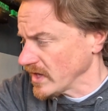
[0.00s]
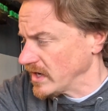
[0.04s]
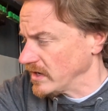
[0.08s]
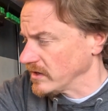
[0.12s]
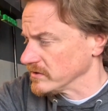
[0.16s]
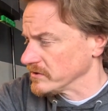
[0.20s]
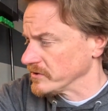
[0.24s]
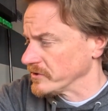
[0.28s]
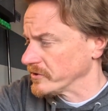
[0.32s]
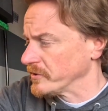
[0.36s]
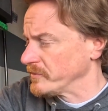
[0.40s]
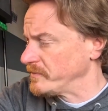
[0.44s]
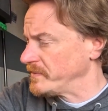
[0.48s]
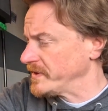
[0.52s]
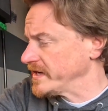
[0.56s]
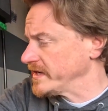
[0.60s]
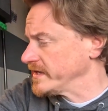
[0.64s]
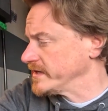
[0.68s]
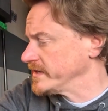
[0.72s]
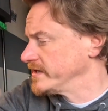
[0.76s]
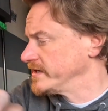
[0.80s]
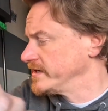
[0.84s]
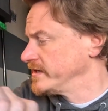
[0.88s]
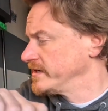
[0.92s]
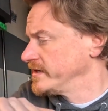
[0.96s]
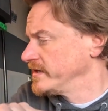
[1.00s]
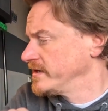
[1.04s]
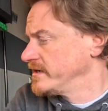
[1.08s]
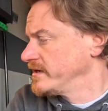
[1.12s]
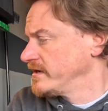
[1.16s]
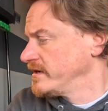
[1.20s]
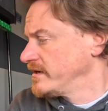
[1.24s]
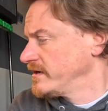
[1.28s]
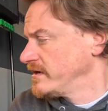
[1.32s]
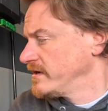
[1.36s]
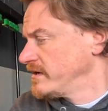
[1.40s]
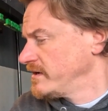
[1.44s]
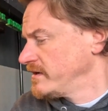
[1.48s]
little bit,
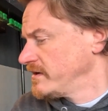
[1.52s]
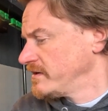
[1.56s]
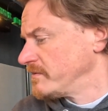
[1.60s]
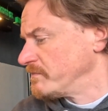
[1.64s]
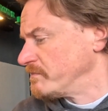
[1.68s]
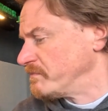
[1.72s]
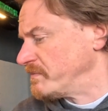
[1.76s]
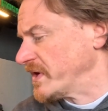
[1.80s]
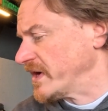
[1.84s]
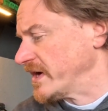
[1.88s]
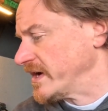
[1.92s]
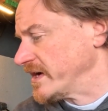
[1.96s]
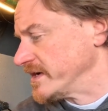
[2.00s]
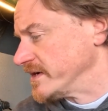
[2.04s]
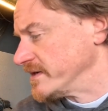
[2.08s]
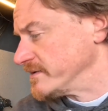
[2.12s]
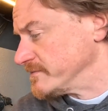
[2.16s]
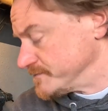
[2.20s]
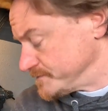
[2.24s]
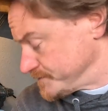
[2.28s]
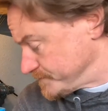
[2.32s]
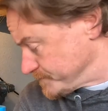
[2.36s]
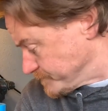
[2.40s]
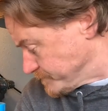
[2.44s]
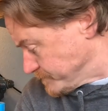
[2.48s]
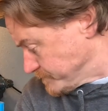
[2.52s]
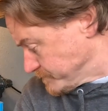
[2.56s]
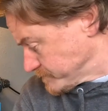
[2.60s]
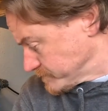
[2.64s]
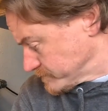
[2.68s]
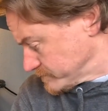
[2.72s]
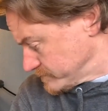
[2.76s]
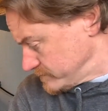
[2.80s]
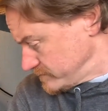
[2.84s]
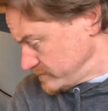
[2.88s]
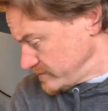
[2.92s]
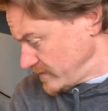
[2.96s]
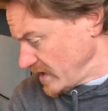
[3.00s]
but
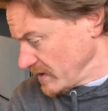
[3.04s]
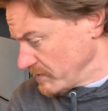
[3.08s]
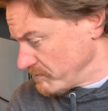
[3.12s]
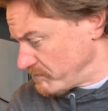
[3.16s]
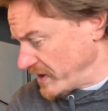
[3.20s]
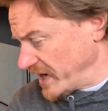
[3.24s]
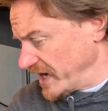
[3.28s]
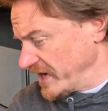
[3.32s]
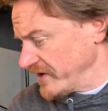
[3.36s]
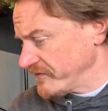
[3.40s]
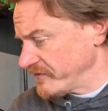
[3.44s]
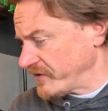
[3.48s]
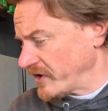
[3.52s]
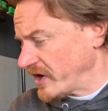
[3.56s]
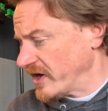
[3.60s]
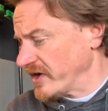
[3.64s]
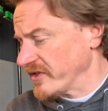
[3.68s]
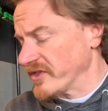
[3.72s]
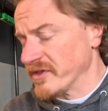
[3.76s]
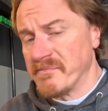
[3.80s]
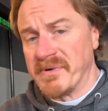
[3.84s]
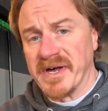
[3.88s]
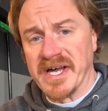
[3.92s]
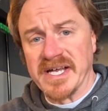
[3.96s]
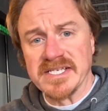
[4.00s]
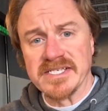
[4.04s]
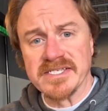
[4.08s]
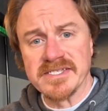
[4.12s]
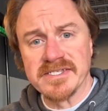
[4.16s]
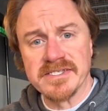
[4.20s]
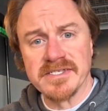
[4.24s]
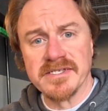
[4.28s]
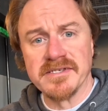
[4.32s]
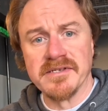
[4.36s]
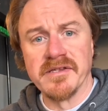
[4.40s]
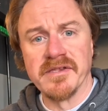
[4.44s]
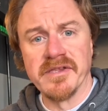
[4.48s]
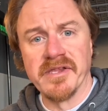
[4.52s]
by far the best
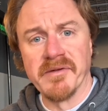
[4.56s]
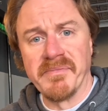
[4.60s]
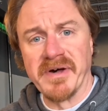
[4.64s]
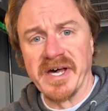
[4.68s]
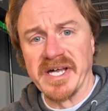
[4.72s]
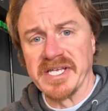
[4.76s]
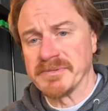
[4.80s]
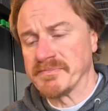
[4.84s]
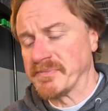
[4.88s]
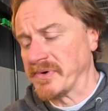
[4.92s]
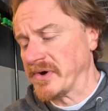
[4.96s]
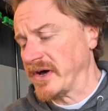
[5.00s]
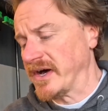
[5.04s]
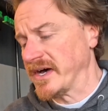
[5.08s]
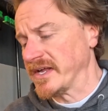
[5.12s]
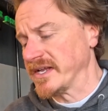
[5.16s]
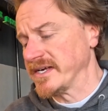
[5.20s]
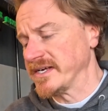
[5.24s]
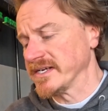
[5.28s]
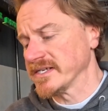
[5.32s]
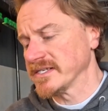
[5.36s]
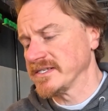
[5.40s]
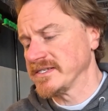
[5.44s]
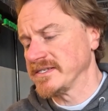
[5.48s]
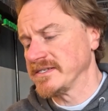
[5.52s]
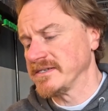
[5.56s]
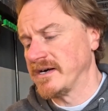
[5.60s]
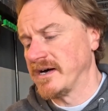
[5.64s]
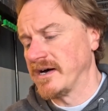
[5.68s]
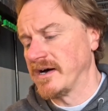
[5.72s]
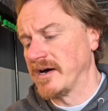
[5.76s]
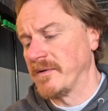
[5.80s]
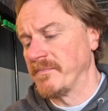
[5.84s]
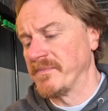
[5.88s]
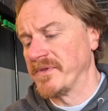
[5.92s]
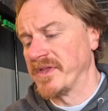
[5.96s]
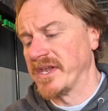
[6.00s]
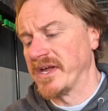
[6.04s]
product
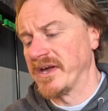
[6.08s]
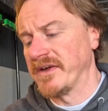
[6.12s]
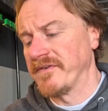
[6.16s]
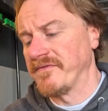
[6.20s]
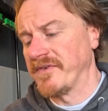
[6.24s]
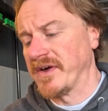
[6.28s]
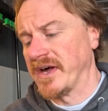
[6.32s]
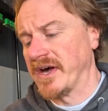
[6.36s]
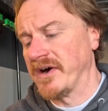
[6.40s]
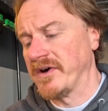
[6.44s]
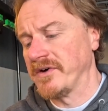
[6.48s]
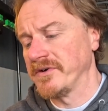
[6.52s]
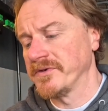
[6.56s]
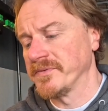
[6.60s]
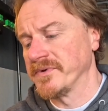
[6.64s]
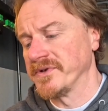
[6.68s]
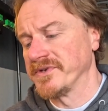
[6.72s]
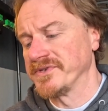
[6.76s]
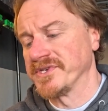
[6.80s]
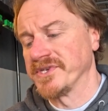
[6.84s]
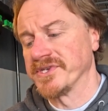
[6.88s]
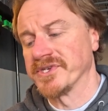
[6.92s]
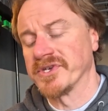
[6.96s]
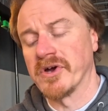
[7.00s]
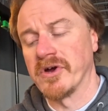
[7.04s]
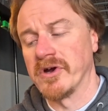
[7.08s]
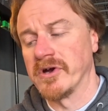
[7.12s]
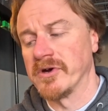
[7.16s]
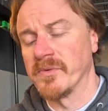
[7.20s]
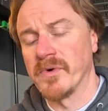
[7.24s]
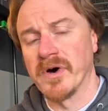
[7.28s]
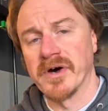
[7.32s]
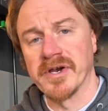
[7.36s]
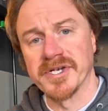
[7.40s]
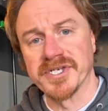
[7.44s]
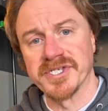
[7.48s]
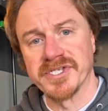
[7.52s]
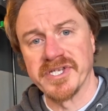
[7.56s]
that I found was this hard
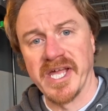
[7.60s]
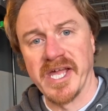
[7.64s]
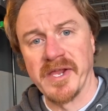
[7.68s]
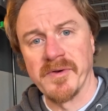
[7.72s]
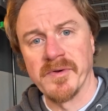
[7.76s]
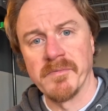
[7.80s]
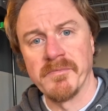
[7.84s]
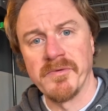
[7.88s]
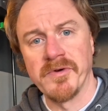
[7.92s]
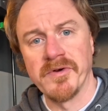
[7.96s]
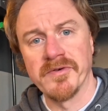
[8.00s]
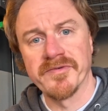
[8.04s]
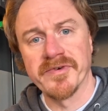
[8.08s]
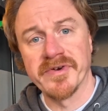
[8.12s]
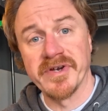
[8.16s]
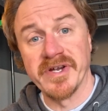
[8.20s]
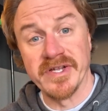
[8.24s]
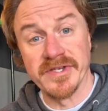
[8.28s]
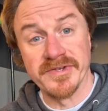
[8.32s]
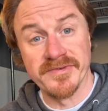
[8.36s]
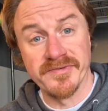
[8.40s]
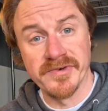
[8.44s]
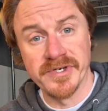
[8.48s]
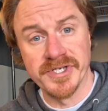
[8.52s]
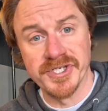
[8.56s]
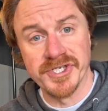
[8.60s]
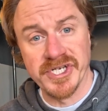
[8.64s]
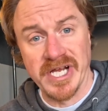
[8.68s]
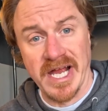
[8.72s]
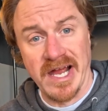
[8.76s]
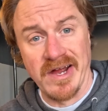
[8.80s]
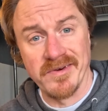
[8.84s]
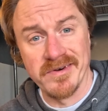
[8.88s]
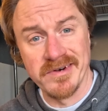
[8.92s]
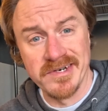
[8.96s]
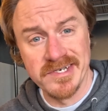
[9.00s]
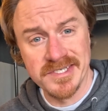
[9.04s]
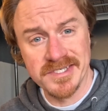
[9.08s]
water stain remover. It's for
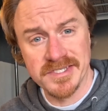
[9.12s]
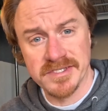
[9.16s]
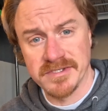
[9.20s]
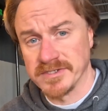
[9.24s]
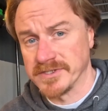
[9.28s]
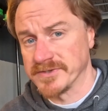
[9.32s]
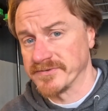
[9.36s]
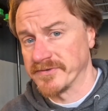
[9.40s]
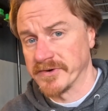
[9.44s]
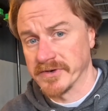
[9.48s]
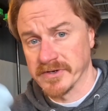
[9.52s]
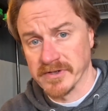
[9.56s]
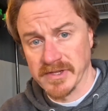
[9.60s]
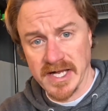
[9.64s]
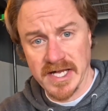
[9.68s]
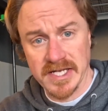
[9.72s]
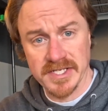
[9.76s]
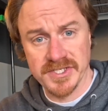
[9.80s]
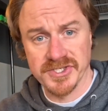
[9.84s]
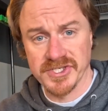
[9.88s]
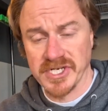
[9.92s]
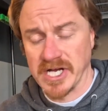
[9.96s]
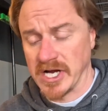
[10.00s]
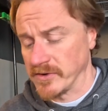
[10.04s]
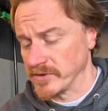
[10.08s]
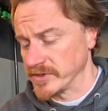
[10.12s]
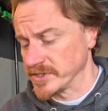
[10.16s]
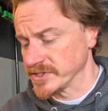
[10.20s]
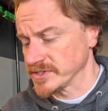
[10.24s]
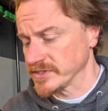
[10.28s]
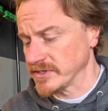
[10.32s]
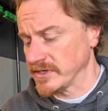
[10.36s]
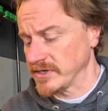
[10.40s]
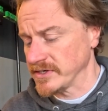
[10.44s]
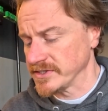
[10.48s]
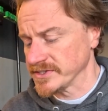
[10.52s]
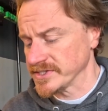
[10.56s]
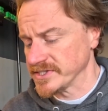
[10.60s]
showers. It's for glass shower
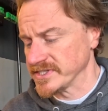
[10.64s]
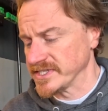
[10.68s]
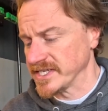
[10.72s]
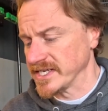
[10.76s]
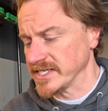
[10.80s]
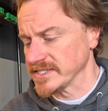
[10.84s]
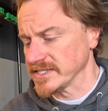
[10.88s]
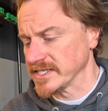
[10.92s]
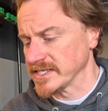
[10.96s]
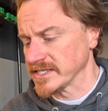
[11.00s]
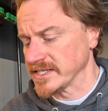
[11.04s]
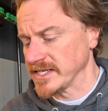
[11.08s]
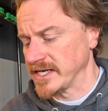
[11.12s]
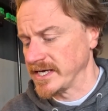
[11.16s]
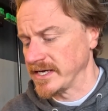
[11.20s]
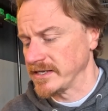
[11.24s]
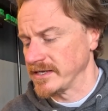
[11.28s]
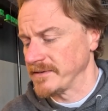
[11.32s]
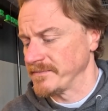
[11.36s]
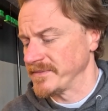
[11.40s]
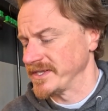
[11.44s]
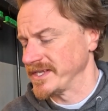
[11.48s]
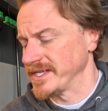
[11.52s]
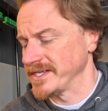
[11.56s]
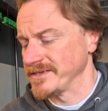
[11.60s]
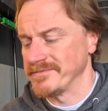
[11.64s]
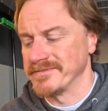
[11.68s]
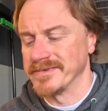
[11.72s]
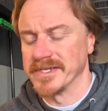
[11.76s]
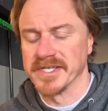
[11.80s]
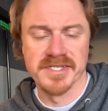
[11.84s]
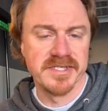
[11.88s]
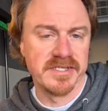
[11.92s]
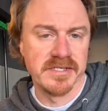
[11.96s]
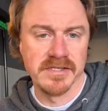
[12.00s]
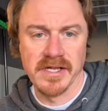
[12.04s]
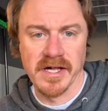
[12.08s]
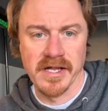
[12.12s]
stalls and things like that. I mean, they
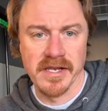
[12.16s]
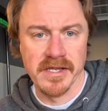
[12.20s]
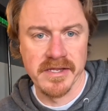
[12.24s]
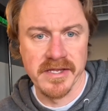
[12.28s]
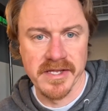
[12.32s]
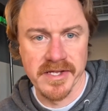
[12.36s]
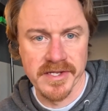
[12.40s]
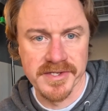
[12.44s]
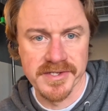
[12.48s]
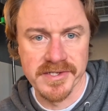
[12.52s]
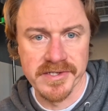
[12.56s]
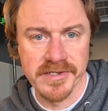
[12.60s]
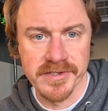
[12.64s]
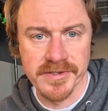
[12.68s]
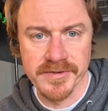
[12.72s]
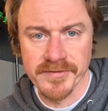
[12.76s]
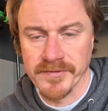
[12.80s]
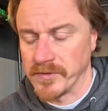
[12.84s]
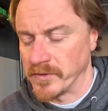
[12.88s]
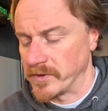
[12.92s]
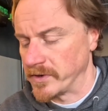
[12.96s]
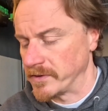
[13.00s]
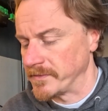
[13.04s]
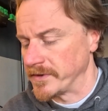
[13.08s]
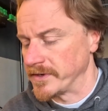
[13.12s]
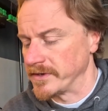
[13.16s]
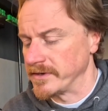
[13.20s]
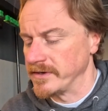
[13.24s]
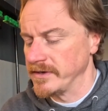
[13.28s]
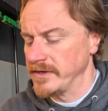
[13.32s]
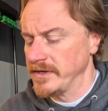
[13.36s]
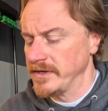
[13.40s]
list a lot of things that it's for, but